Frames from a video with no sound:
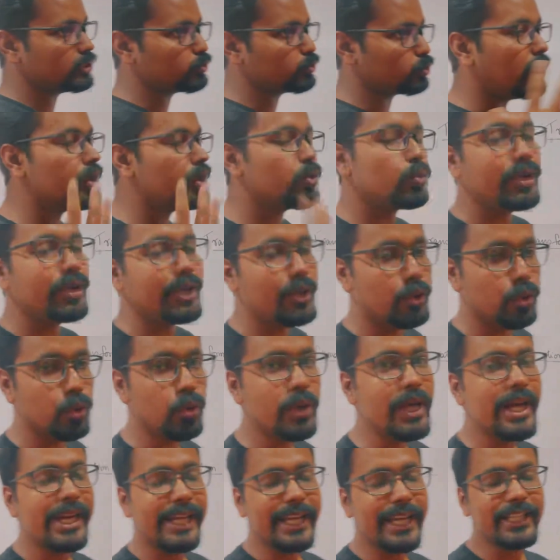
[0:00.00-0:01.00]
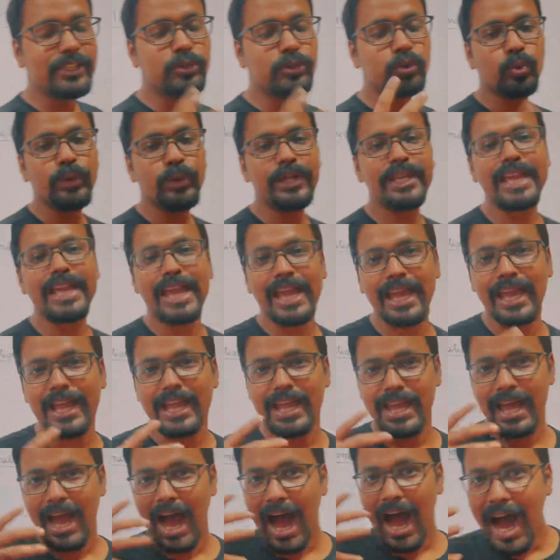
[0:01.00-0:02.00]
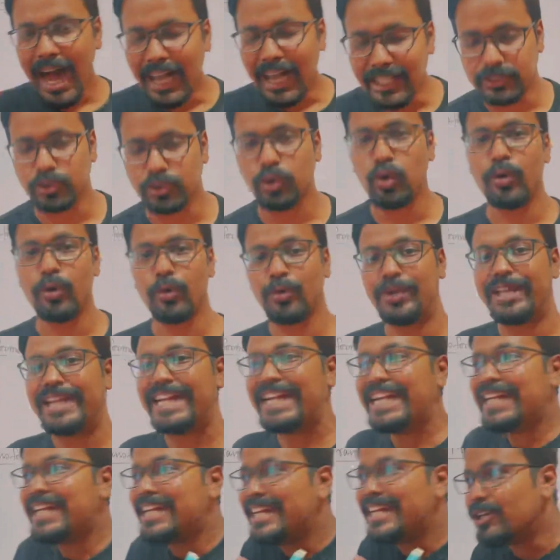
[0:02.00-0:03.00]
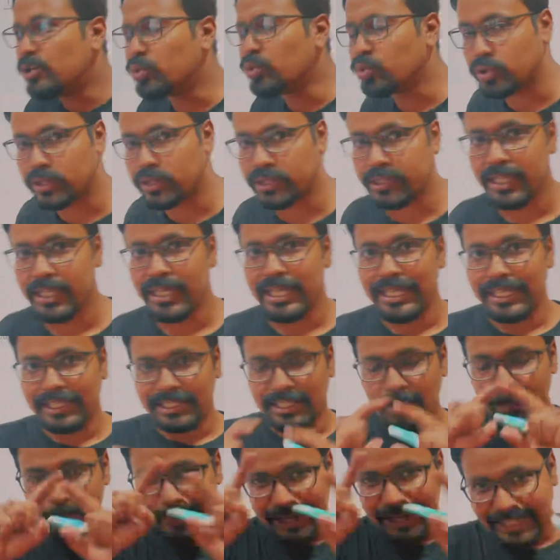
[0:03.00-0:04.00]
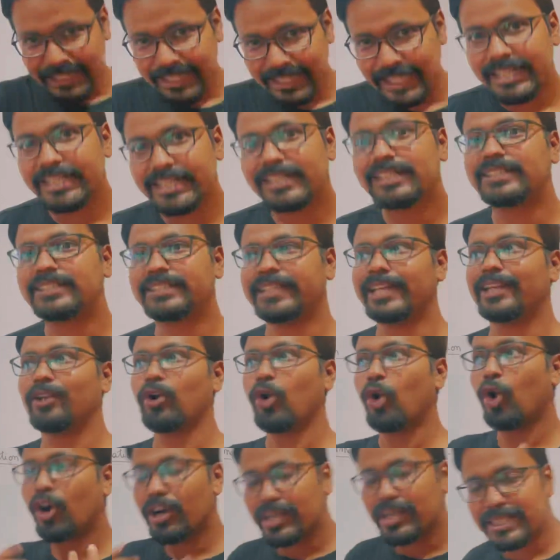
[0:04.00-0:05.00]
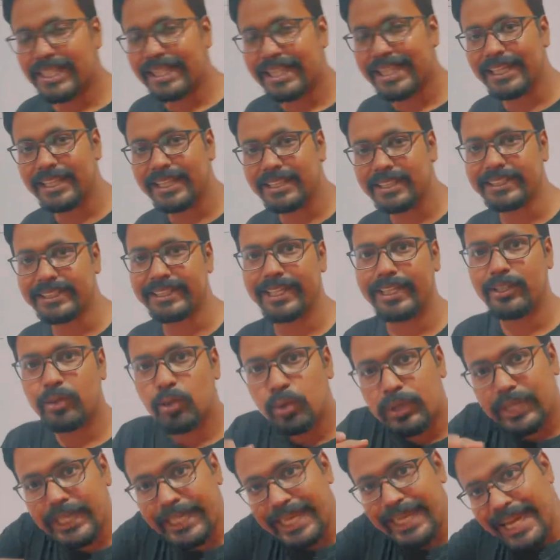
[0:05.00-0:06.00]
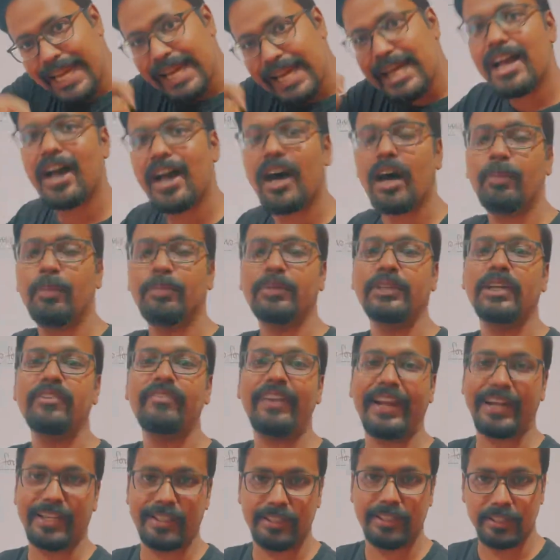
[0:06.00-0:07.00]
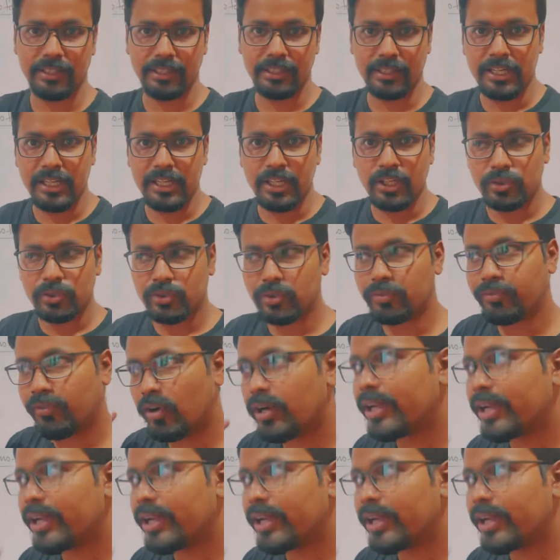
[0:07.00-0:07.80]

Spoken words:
what we do is we ask or we induce the bacterial cell or the yeast cell to take up the vector. So for